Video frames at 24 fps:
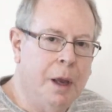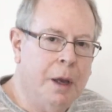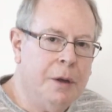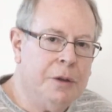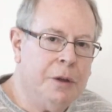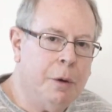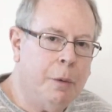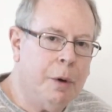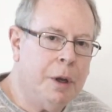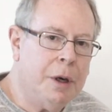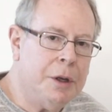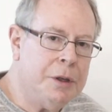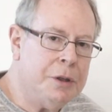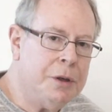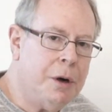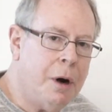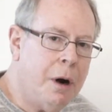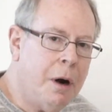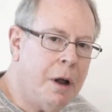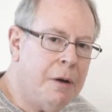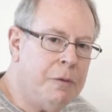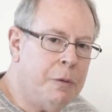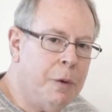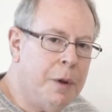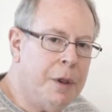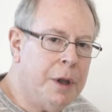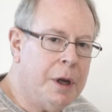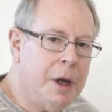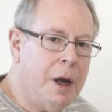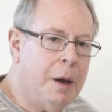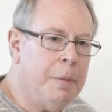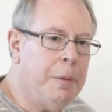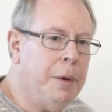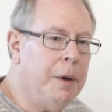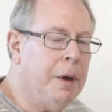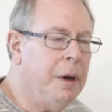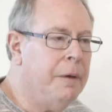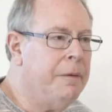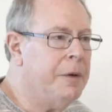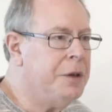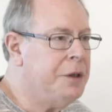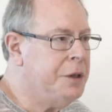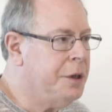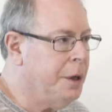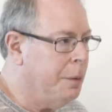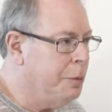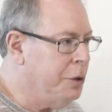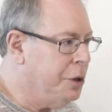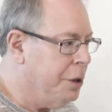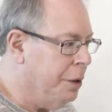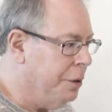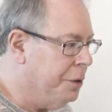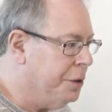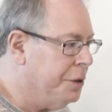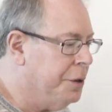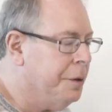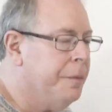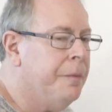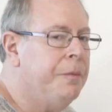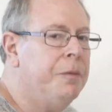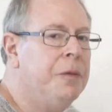So we're going to start off with a couple of assumptions.